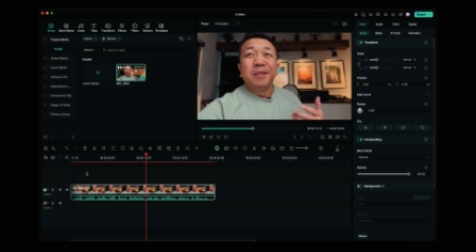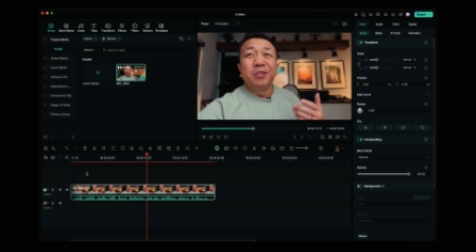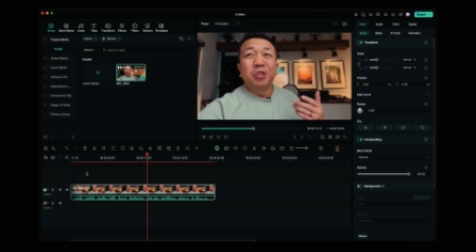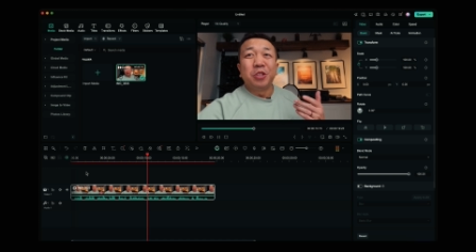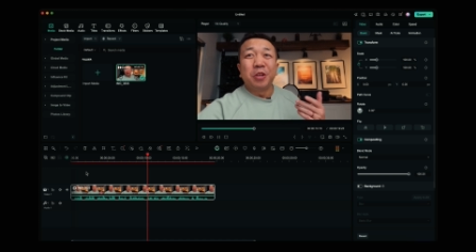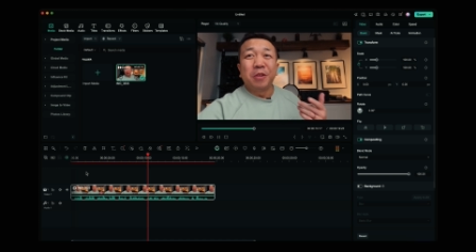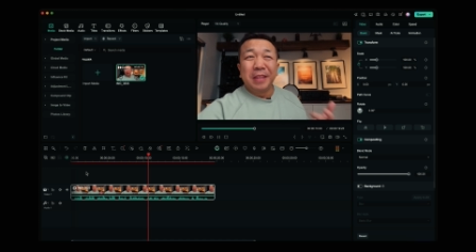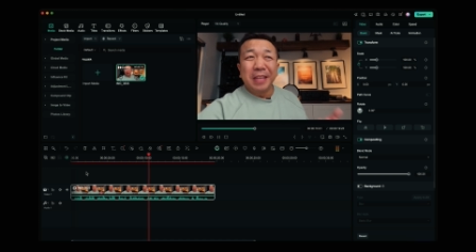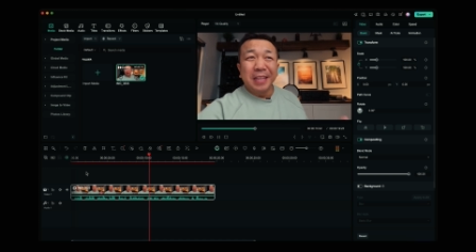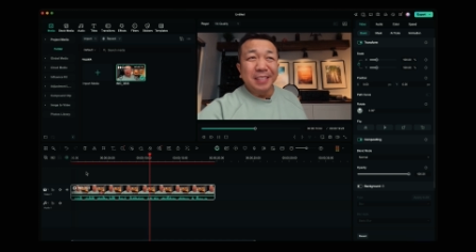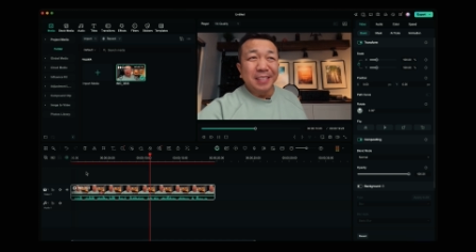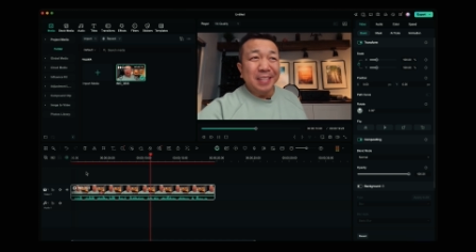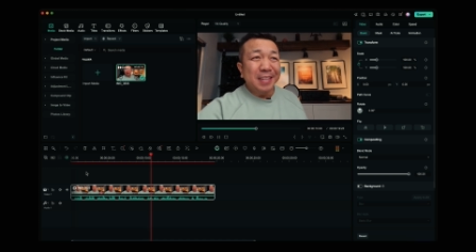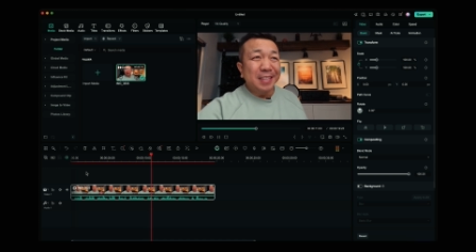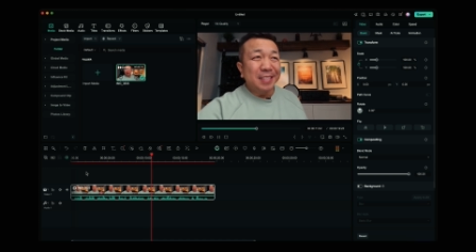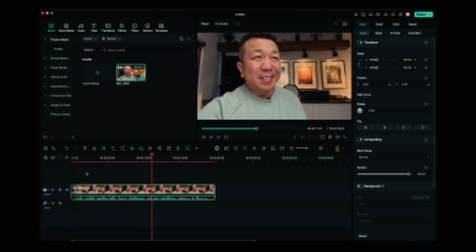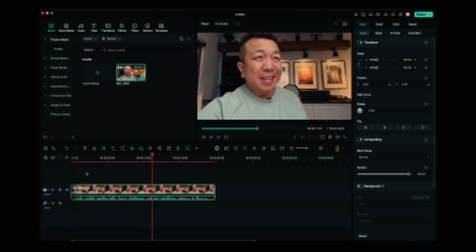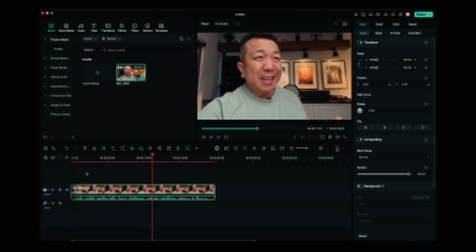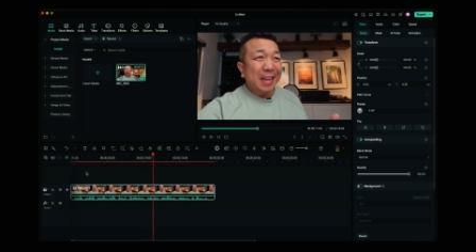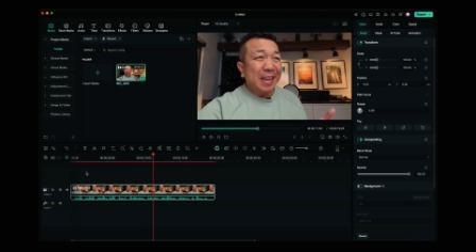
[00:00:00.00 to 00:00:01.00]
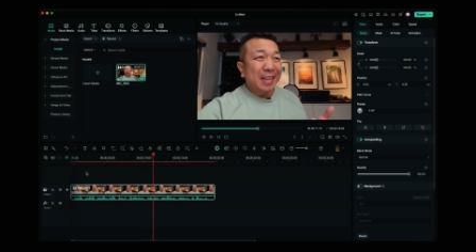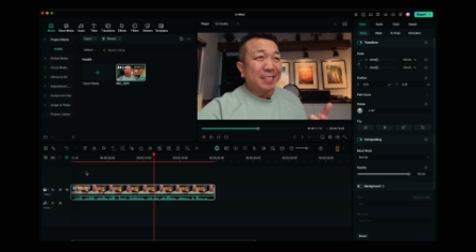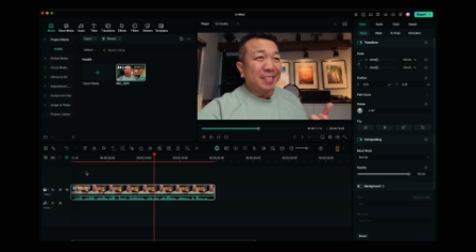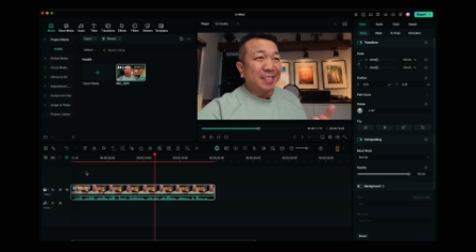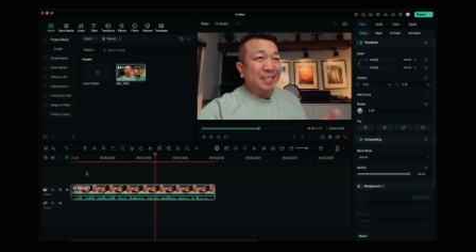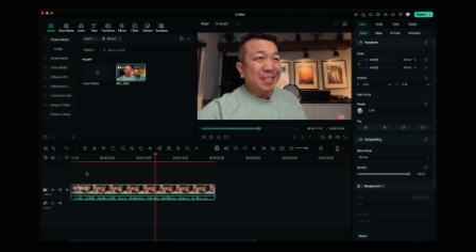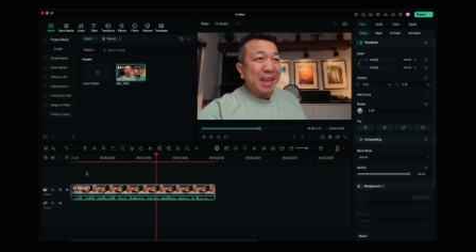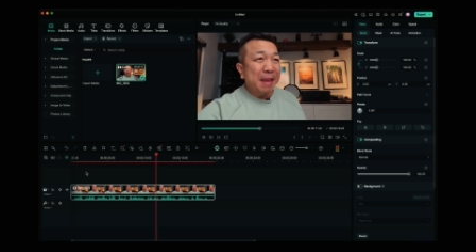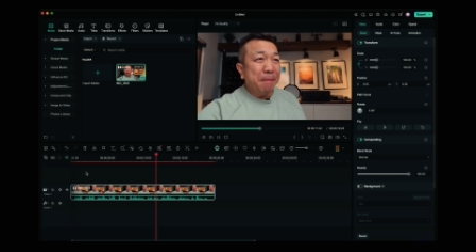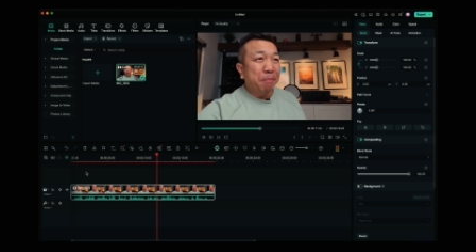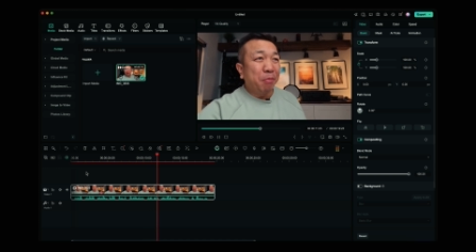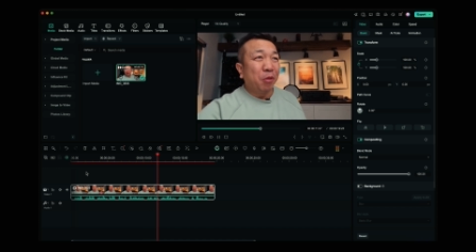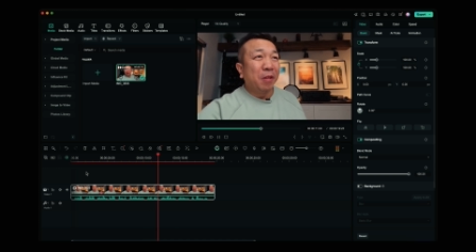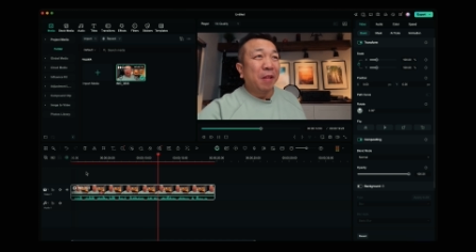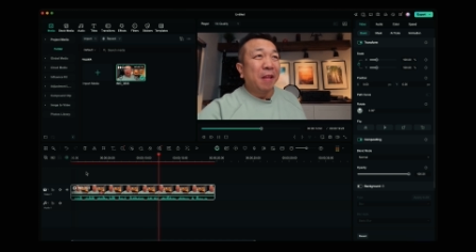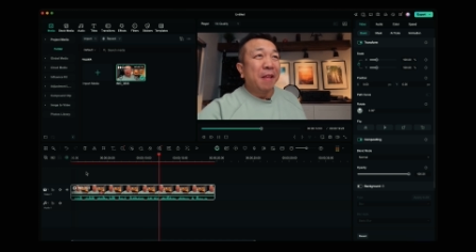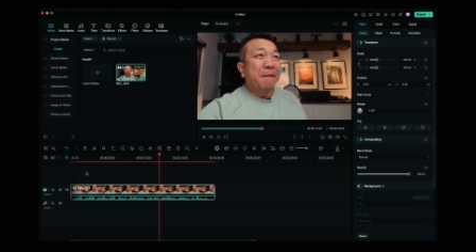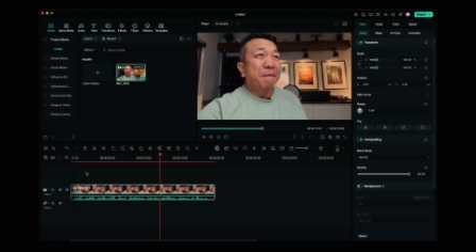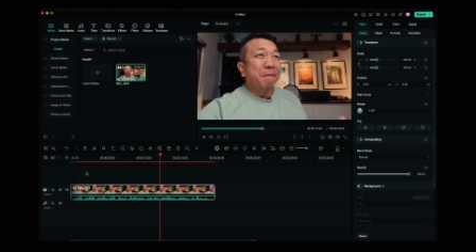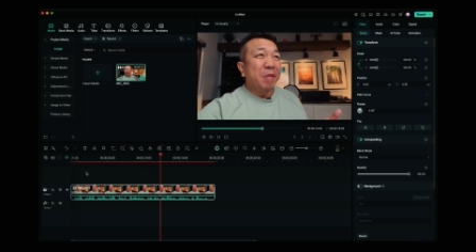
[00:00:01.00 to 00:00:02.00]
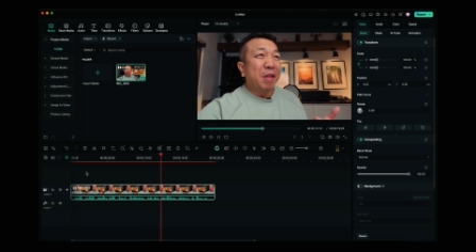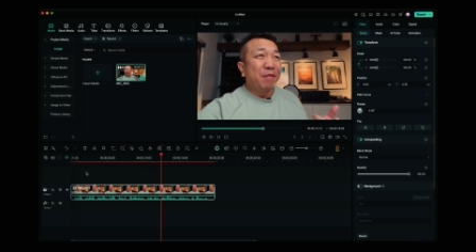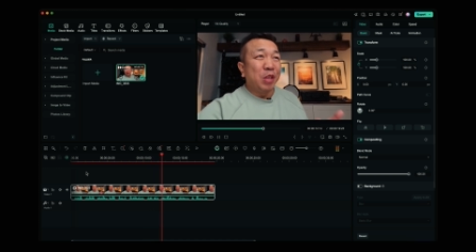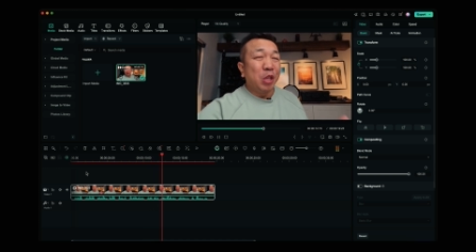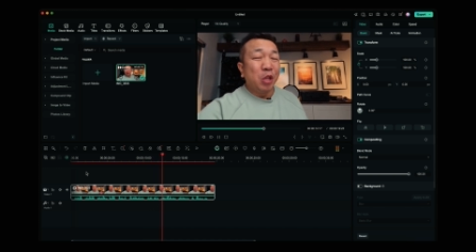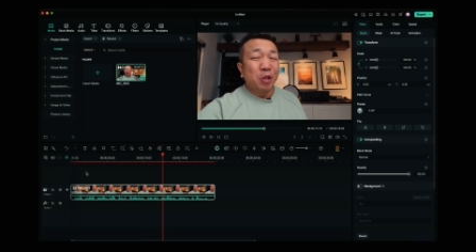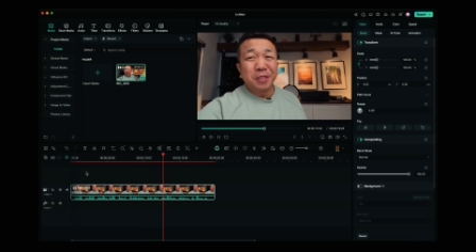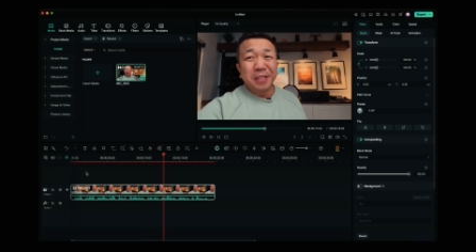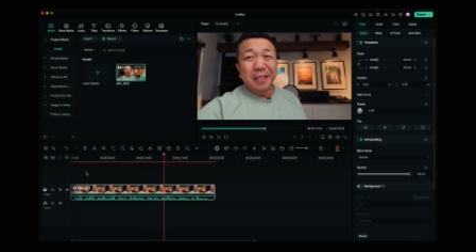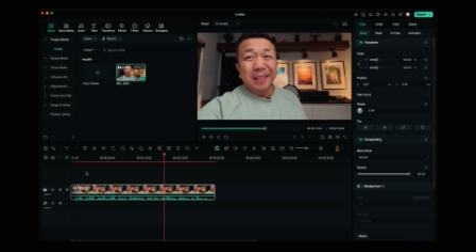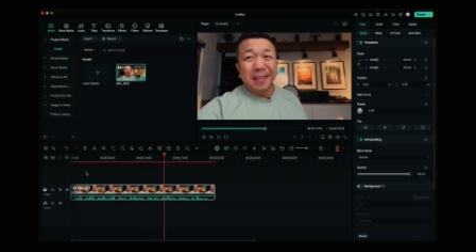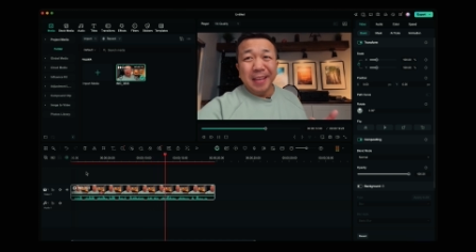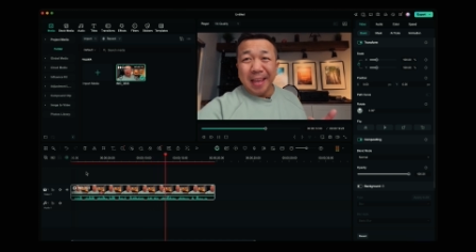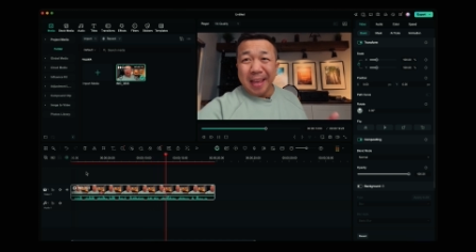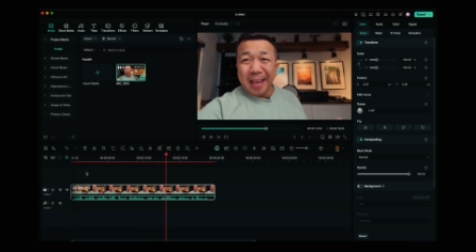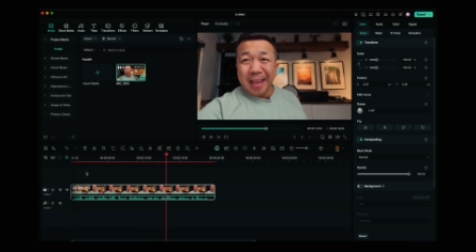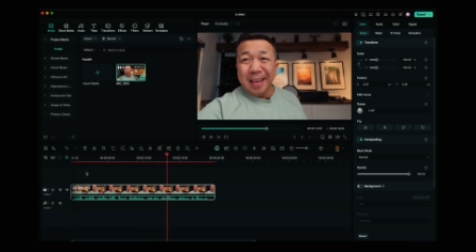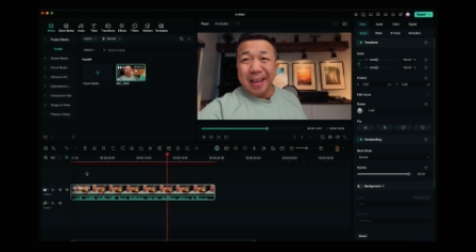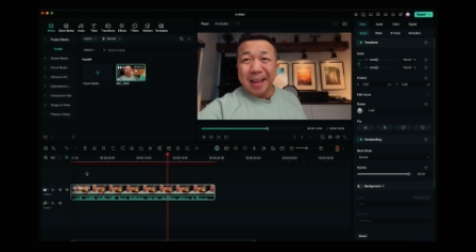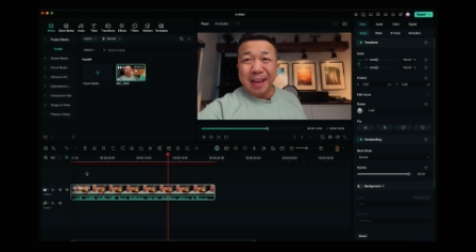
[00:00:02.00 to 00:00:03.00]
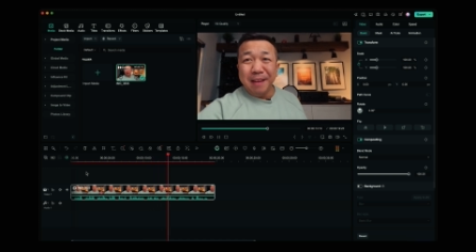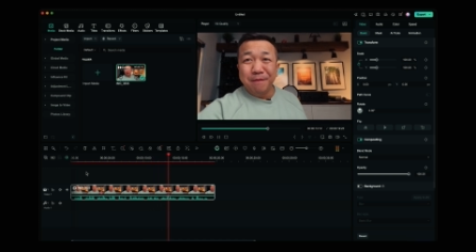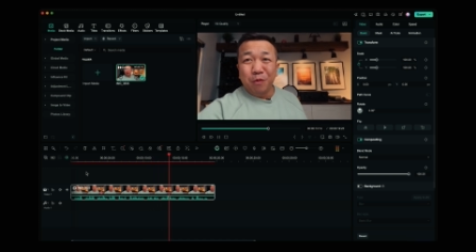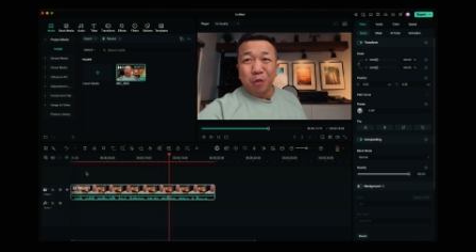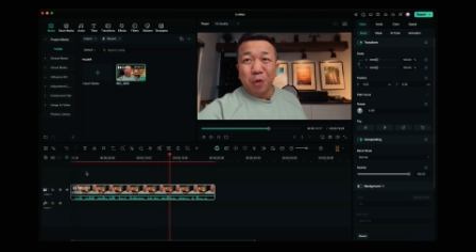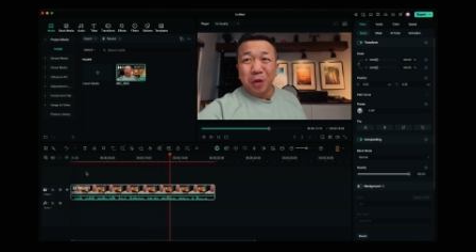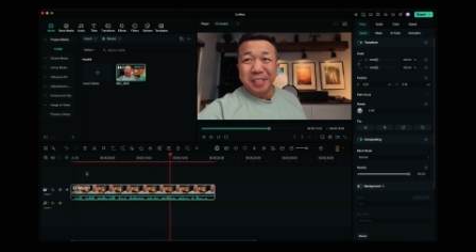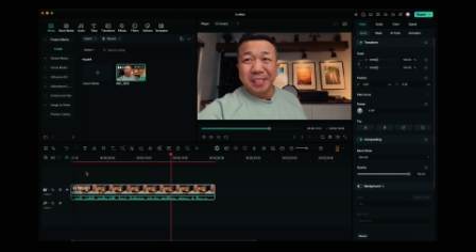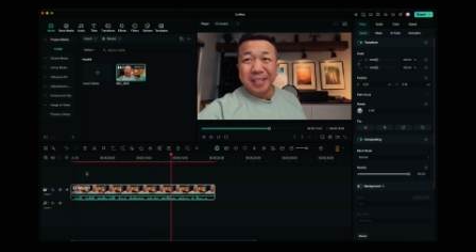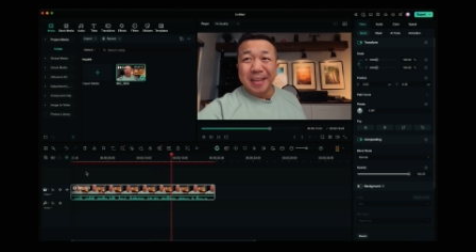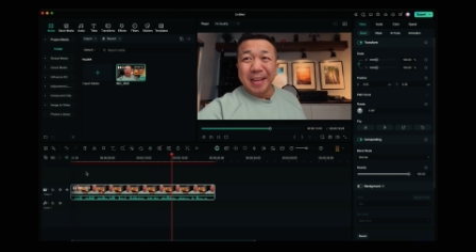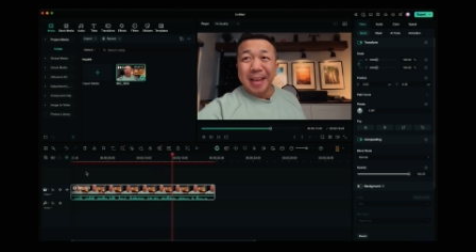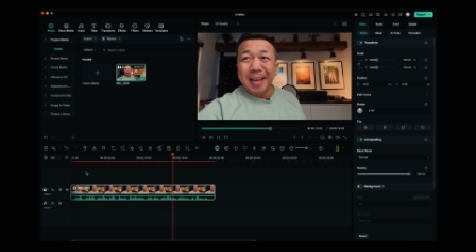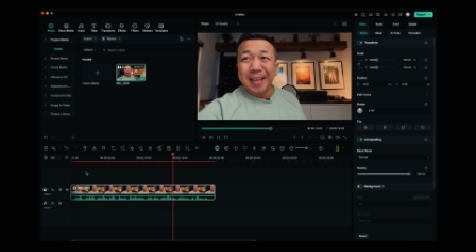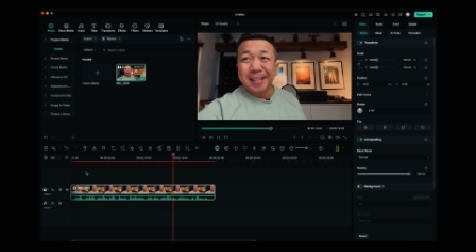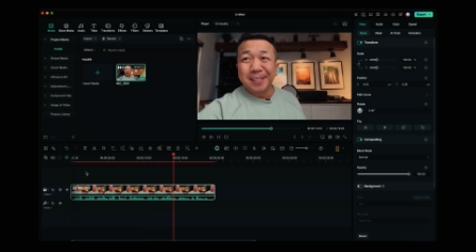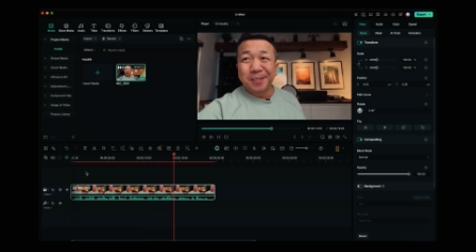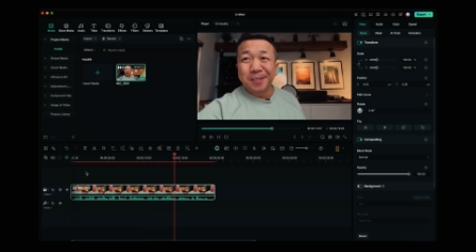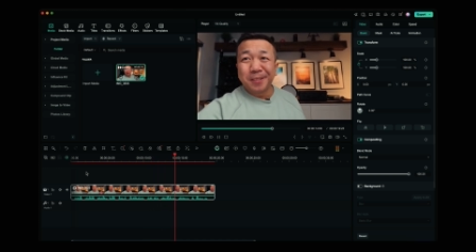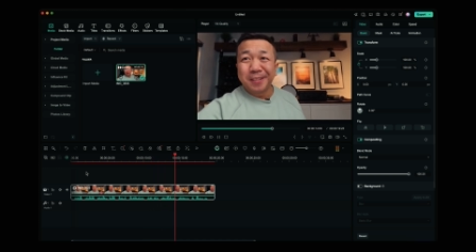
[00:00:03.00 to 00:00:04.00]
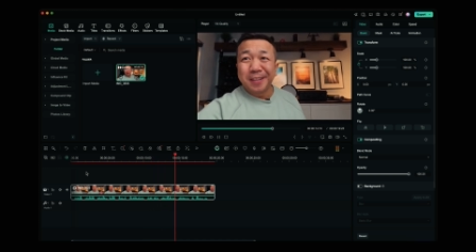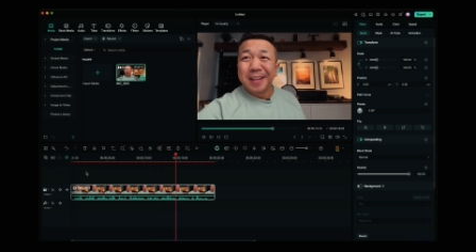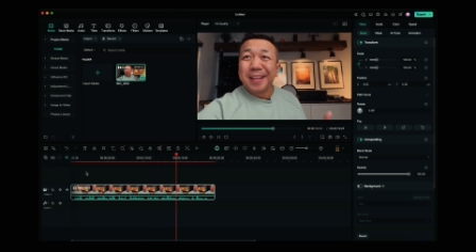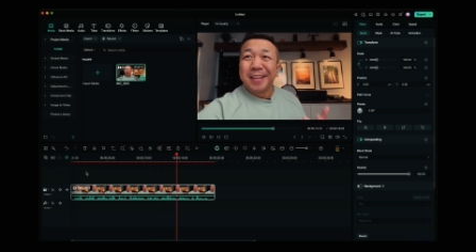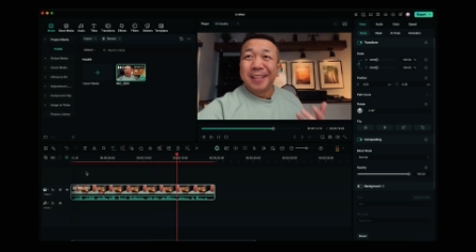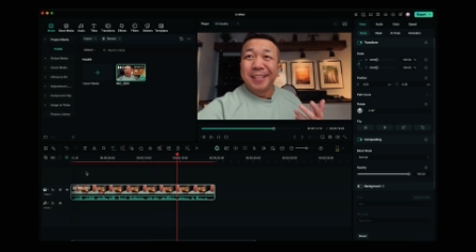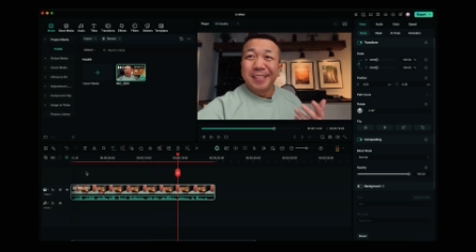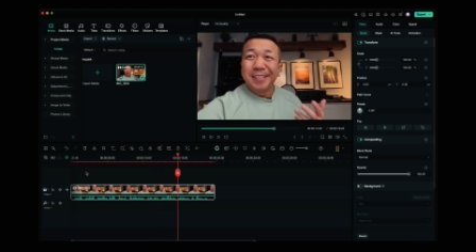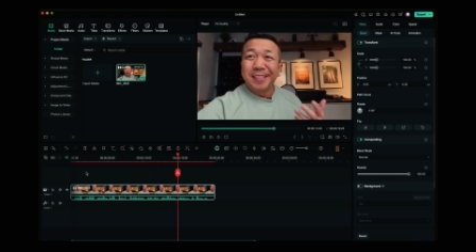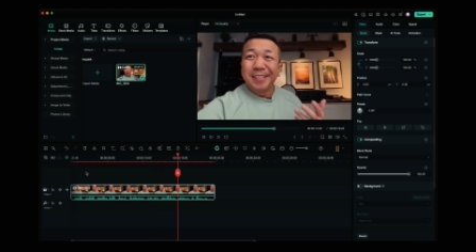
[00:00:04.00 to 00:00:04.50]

So this is a sample of using the AI voice enhancer.